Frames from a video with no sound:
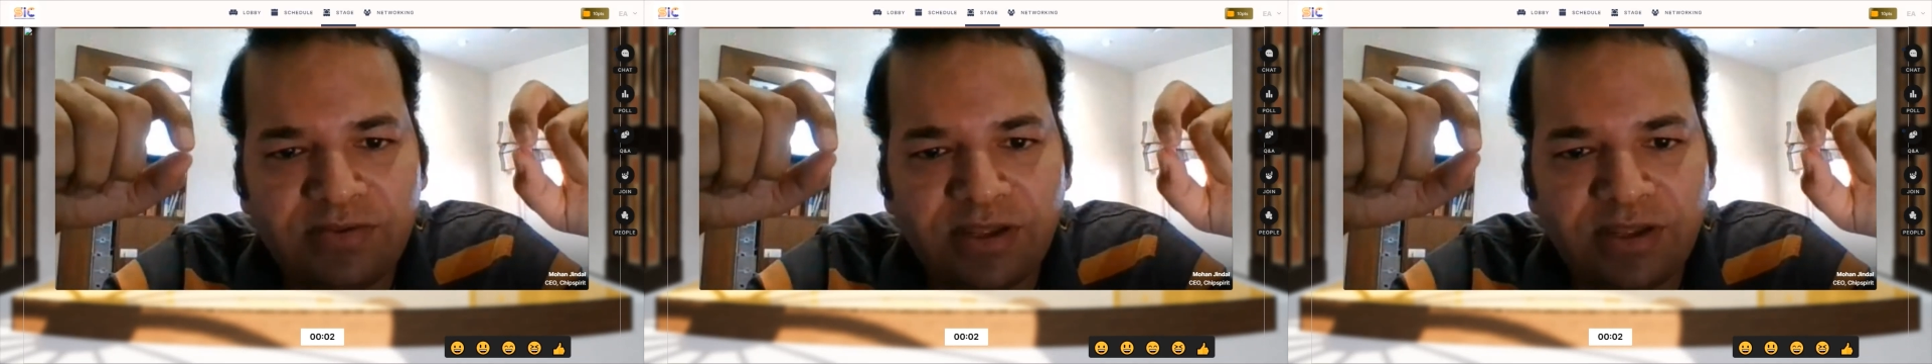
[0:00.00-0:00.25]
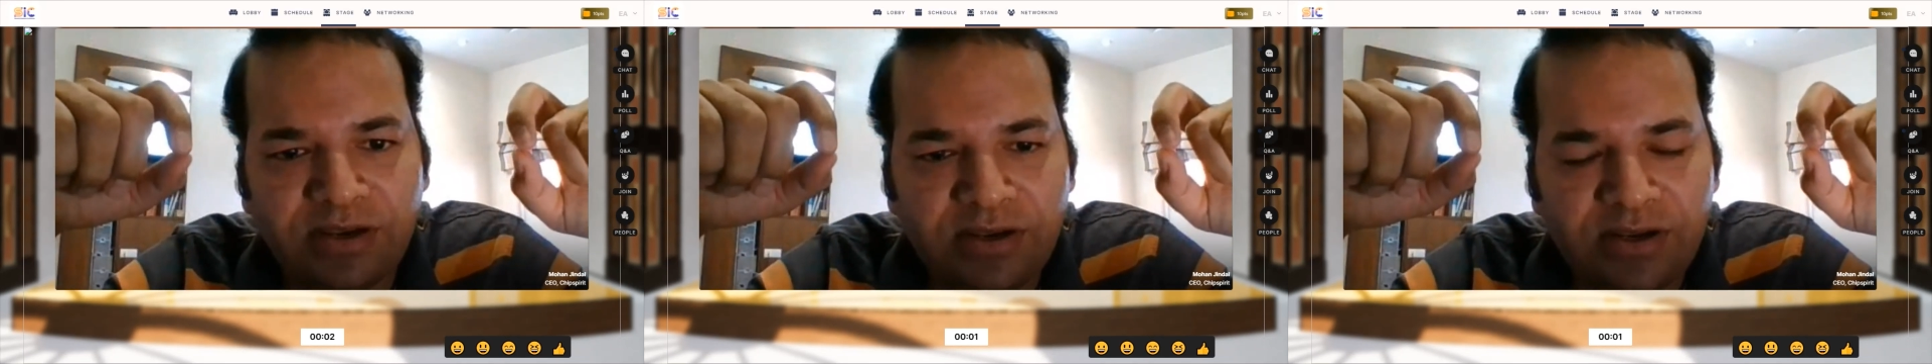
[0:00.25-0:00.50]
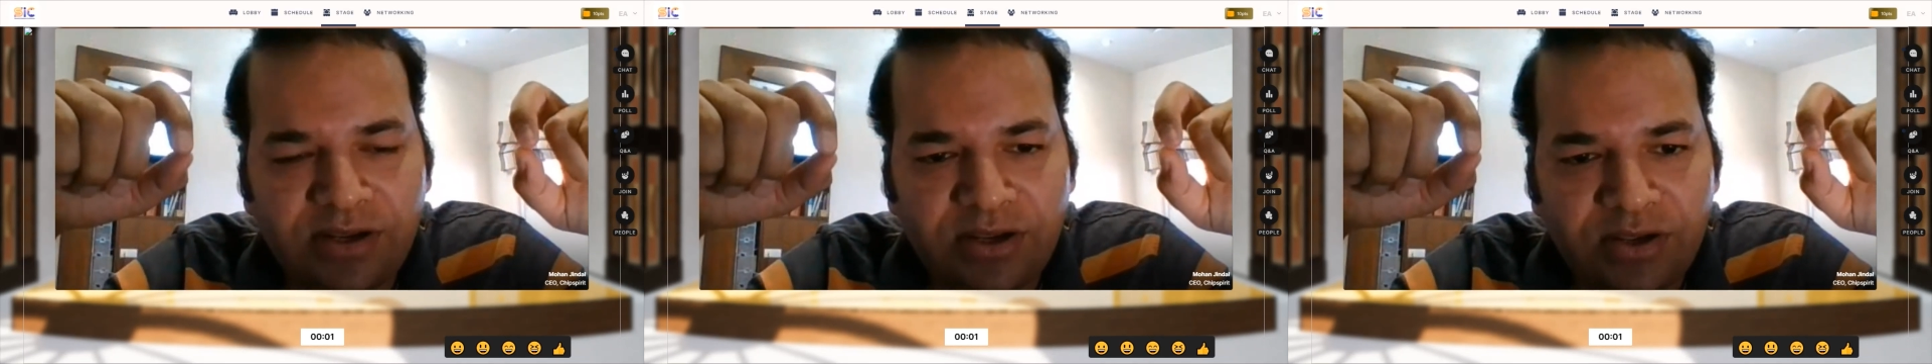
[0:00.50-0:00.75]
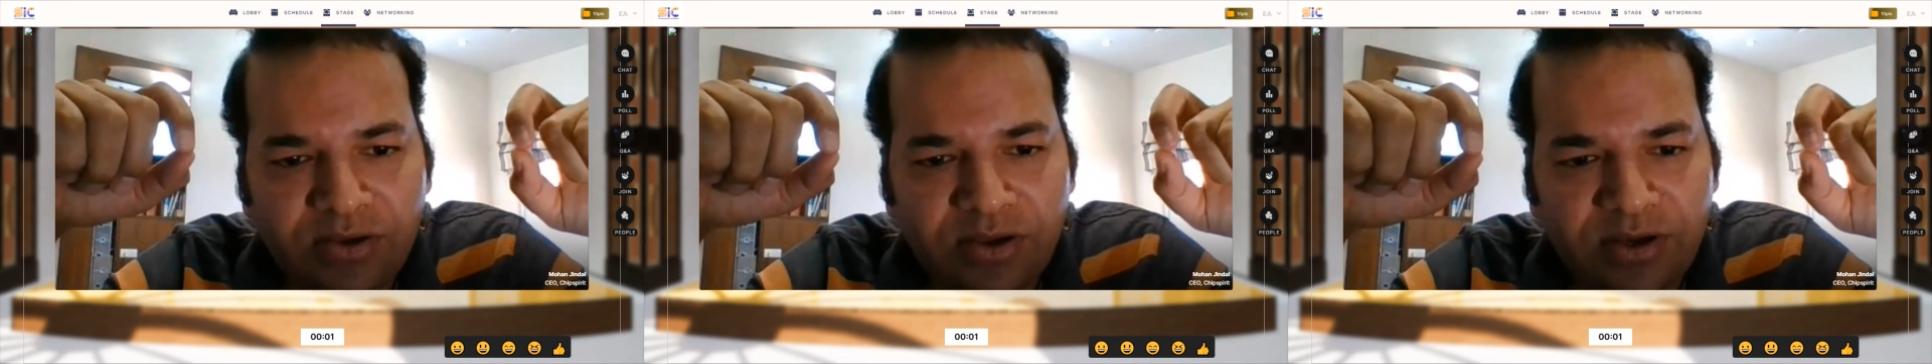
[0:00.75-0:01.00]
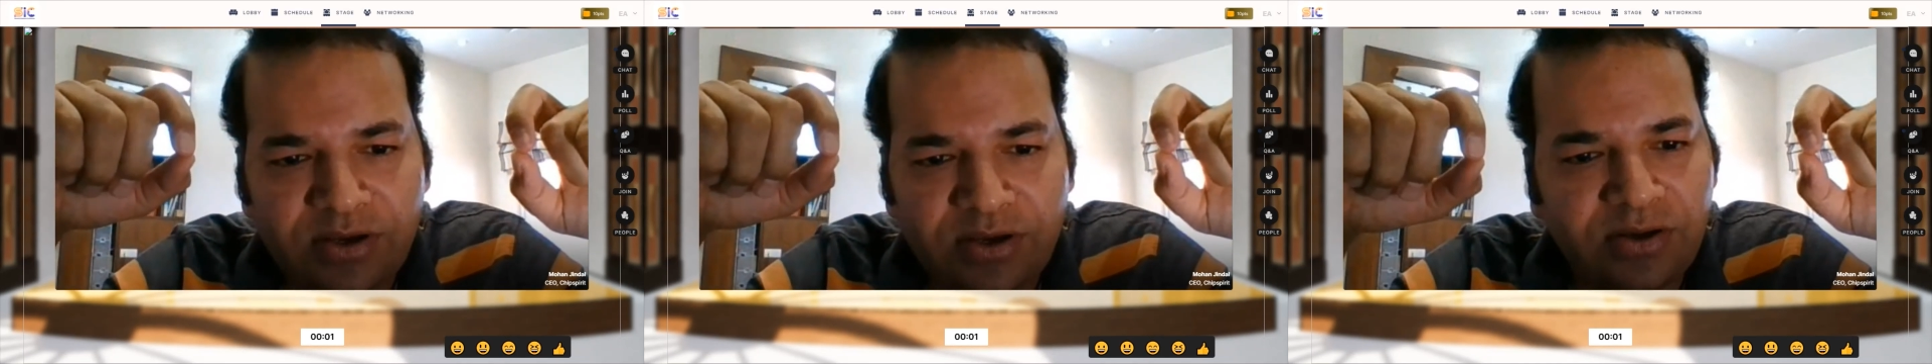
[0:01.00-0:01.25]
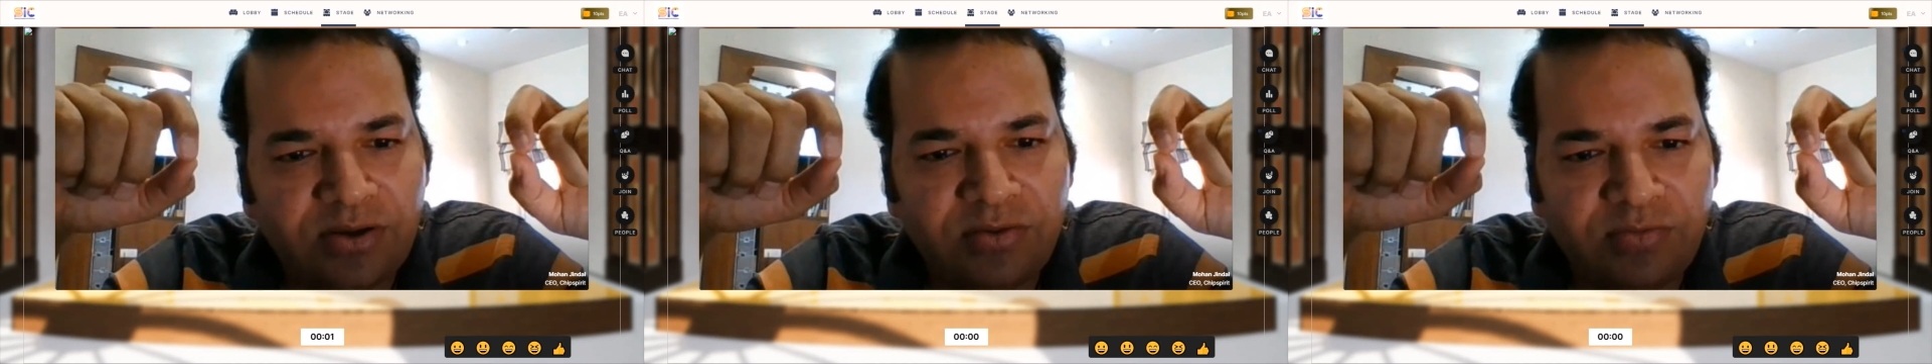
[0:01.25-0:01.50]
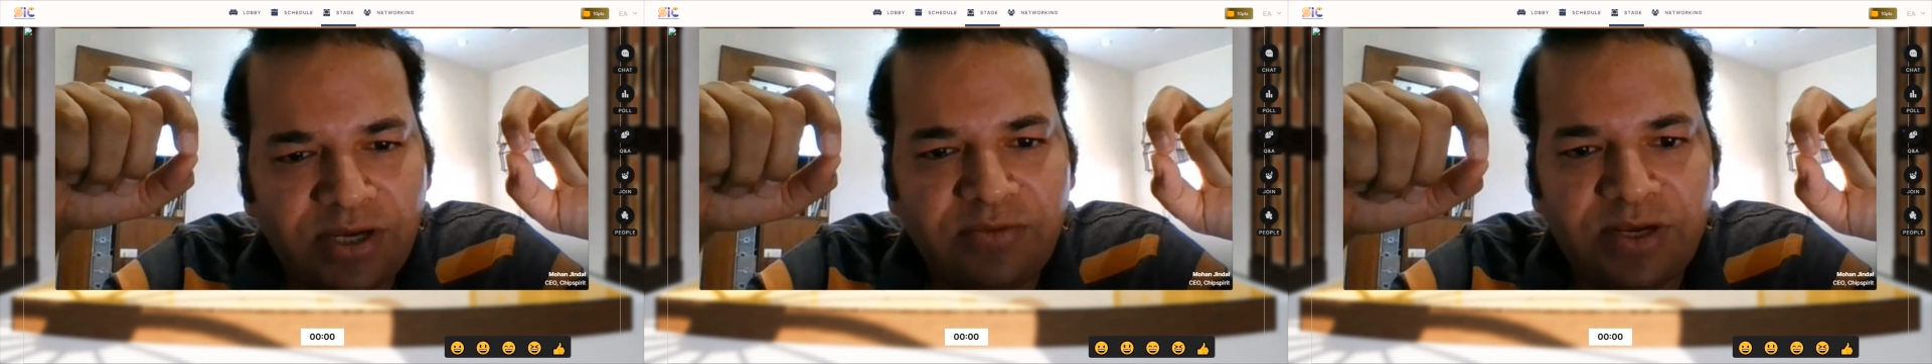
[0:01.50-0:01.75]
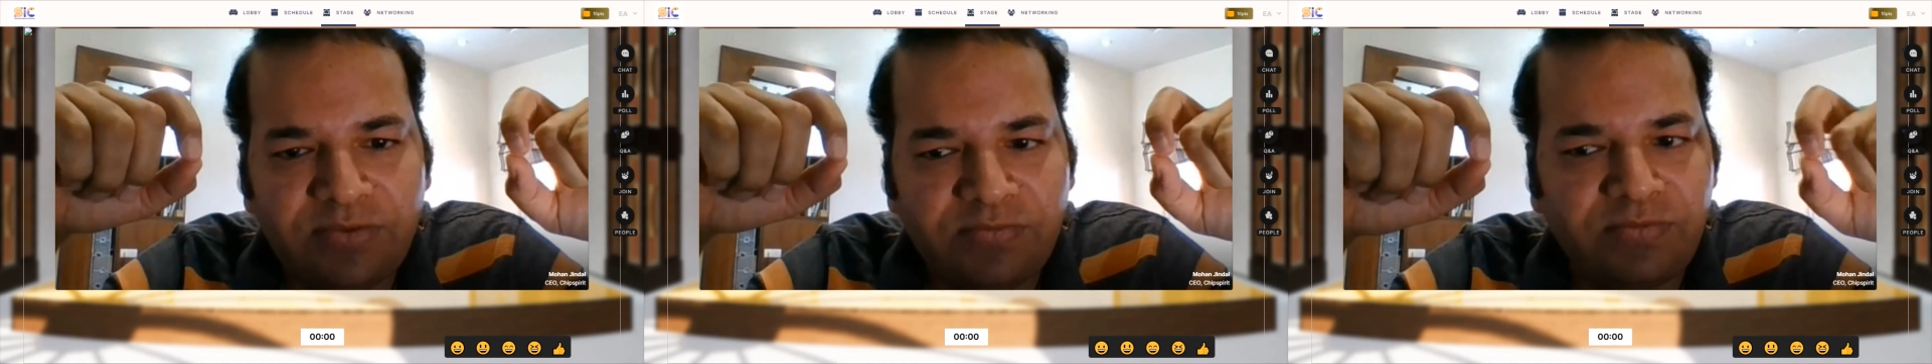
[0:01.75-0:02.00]
are very,
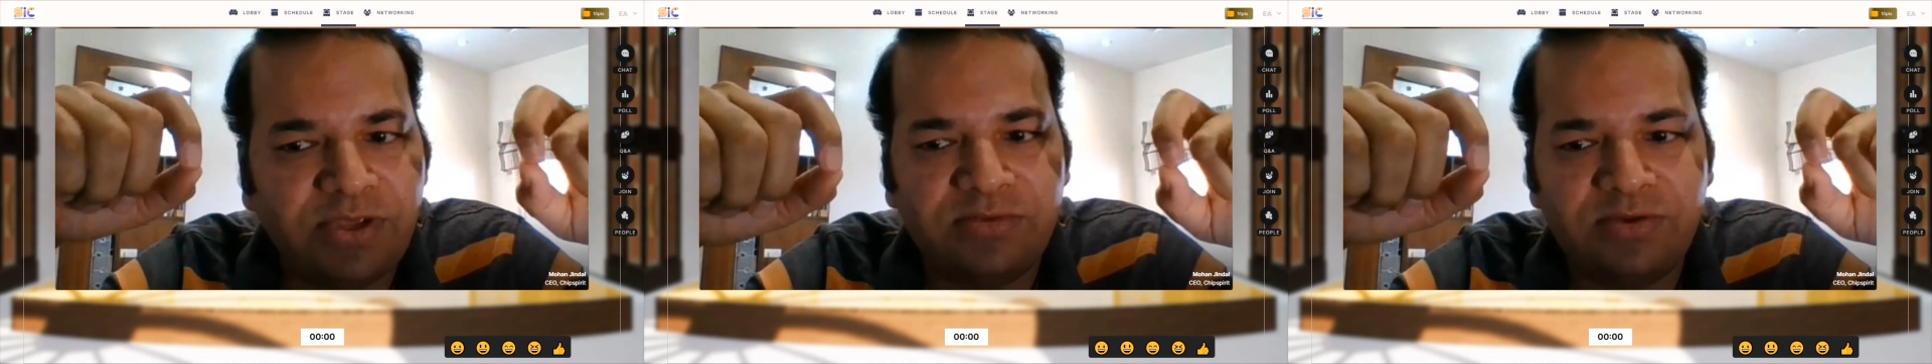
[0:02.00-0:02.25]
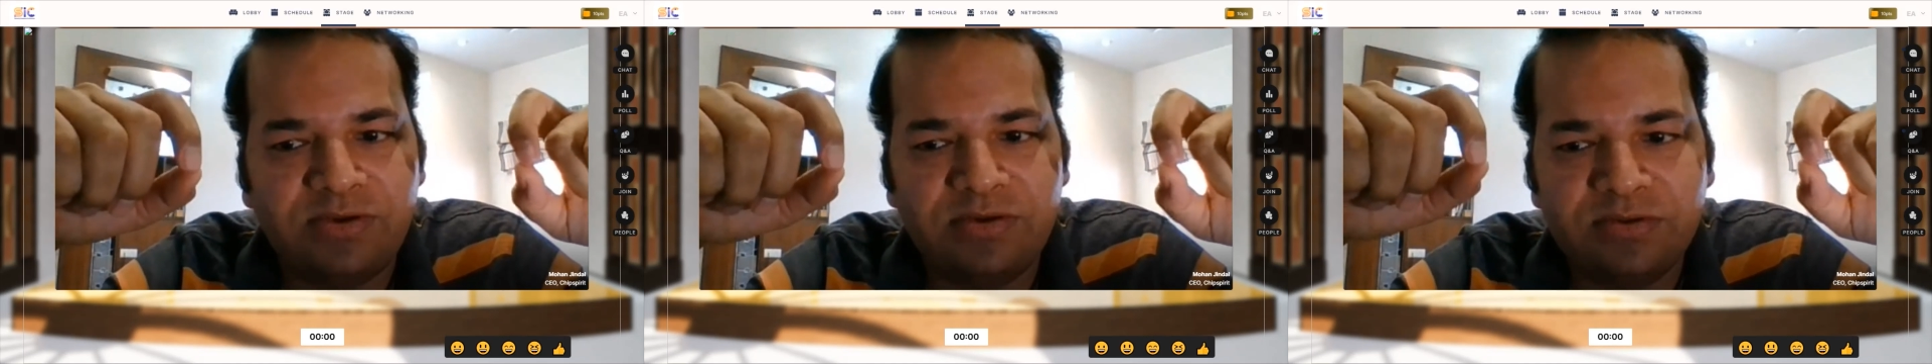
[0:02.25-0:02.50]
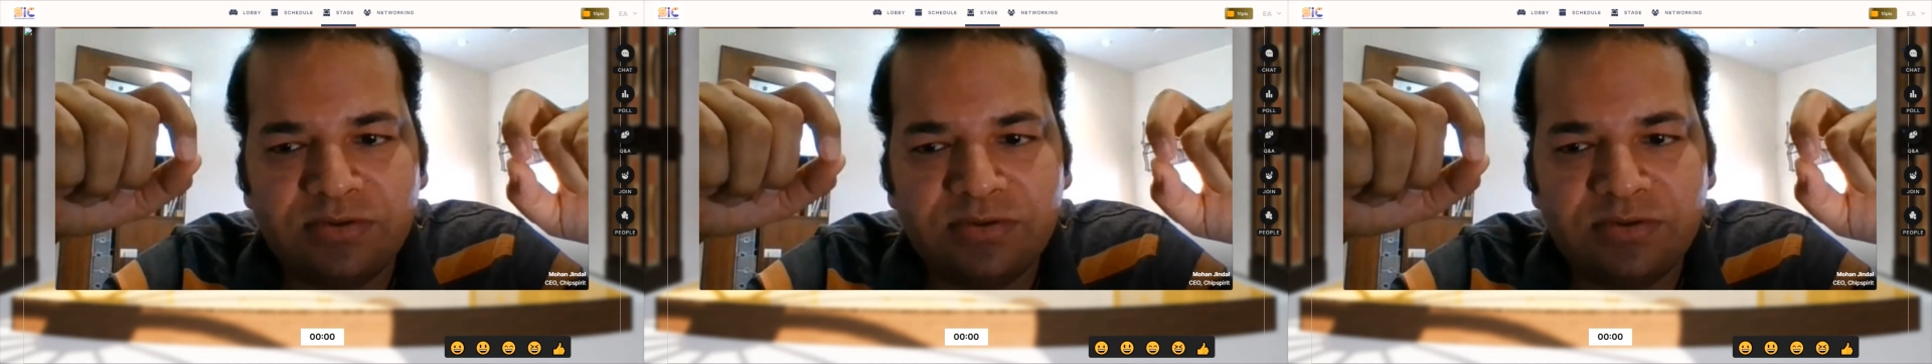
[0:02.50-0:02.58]
very fixed.